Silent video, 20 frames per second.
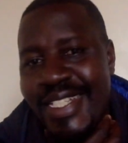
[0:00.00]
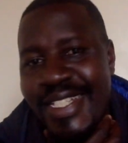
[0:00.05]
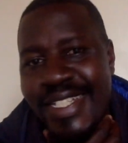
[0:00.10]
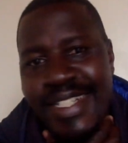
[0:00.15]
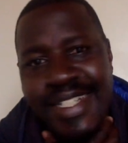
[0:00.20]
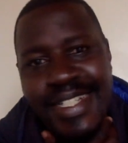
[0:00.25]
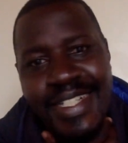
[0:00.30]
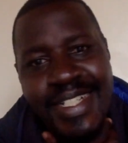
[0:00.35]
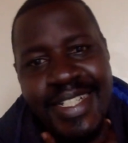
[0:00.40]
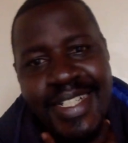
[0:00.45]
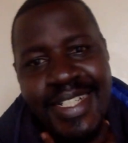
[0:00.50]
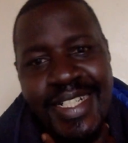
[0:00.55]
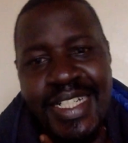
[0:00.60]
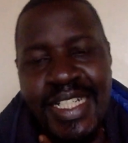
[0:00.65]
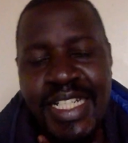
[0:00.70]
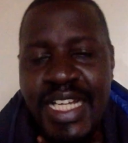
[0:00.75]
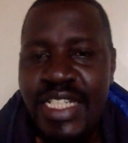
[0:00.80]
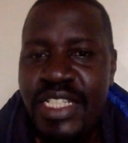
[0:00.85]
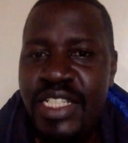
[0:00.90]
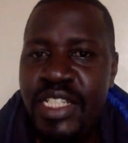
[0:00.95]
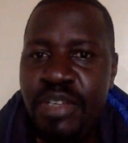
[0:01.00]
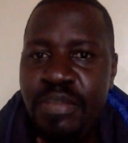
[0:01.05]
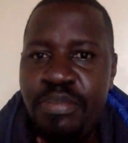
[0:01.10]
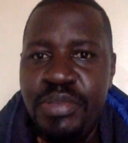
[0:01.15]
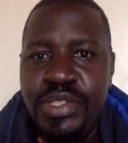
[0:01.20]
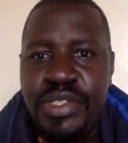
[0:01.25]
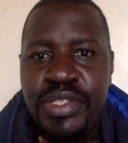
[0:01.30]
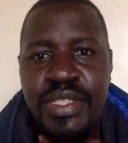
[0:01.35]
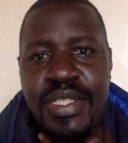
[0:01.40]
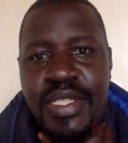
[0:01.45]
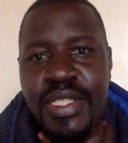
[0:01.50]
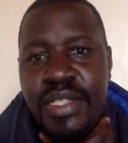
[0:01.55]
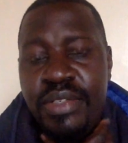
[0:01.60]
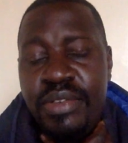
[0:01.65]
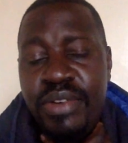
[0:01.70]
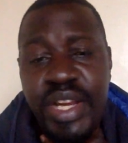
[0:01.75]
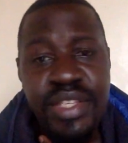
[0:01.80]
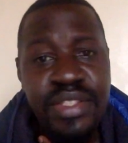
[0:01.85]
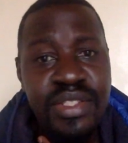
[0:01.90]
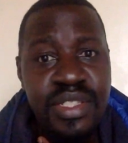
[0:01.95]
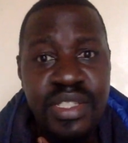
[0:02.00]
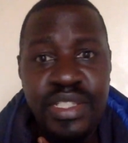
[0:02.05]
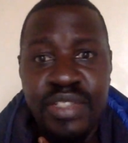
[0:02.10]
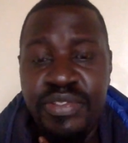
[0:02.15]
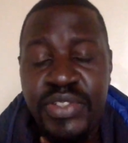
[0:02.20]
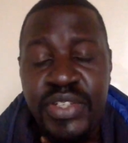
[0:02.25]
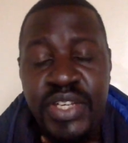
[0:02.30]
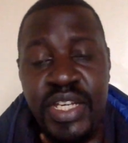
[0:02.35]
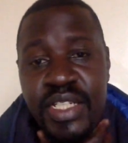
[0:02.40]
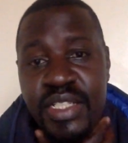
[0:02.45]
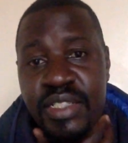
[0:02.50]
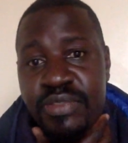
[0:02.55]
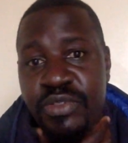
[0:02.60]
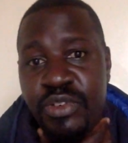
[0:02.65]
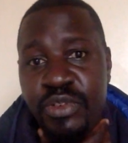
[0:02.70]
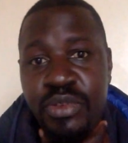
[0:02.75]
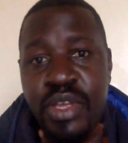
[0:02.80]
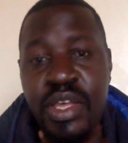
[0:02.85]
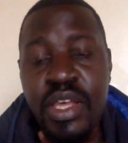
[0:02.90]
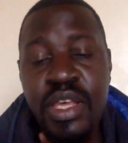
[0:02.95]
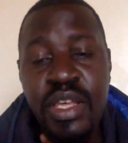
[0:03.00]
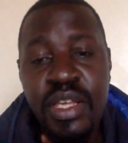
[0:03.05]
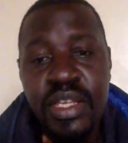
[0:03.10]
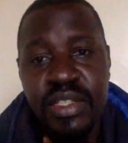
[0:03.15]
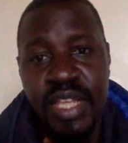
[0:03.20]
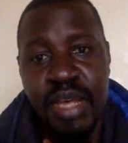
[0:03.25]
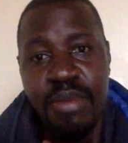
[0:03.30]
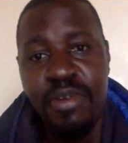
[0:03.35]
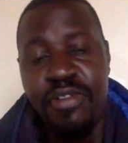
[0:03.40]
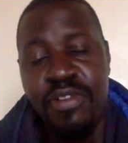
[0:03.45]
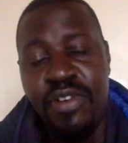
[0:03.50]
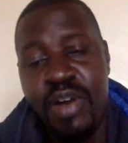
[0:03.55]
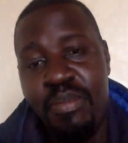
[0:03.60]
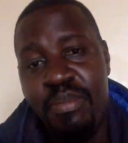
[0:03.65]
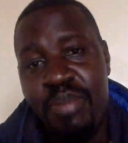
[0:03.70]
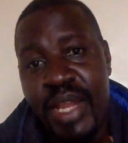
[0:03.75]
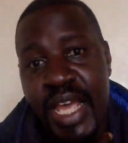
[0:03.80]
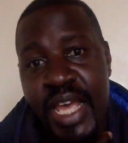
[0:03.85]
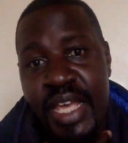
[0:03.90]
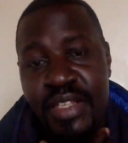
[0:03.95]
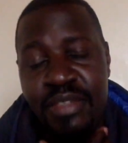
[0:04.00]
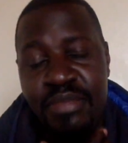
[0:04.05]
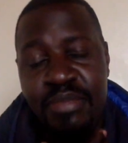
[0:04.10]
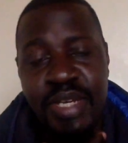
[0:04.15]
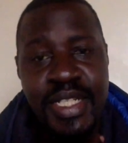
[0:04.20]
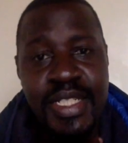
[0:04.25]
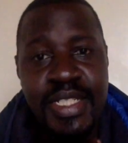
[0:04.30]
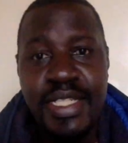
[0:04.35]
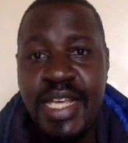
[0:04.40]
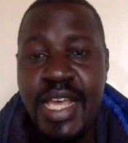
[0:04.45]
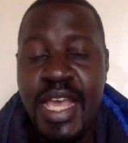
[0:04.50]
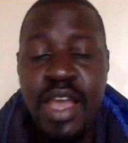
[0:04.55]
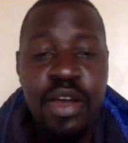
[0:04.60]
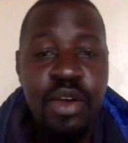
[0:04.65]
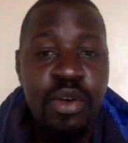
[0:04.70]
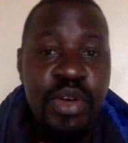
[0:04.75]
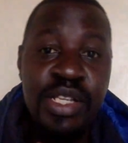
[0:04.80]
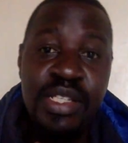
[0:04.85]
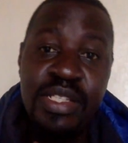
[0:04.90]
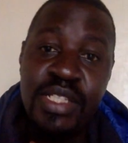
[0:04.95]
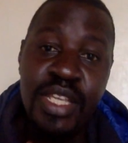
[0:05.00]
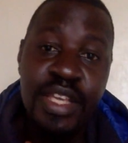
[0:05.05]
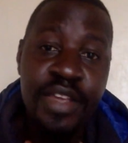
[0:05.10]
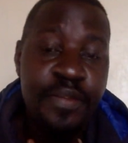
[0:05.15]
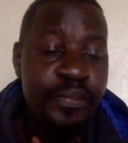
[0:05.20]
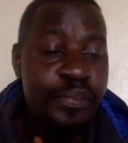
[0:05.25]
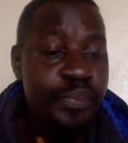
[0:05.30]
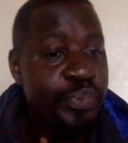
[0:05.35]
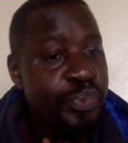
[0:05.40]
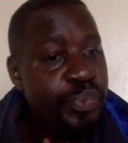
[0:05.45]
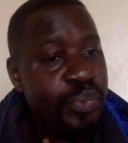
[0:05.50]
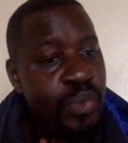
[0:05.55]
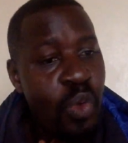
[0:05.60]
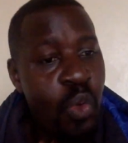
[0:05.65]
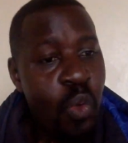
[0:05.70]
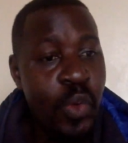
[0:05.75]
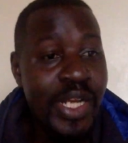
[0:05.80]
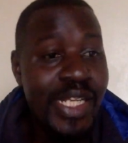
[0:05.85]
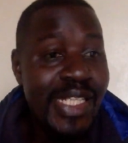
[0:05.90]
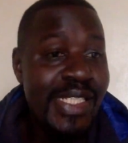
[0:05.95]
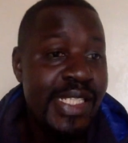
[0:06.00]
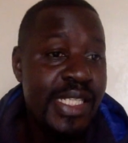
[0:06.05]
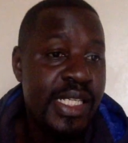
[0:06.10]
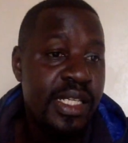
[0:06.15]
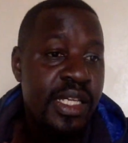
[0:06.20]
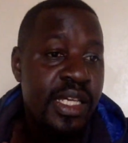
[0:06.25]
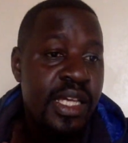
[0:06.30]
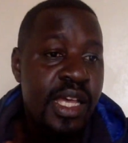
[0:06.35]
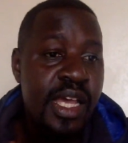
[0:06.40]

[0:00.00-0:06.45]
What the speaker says: God, that shape is crazy difficult for some of our players, but we'll see. We'll see.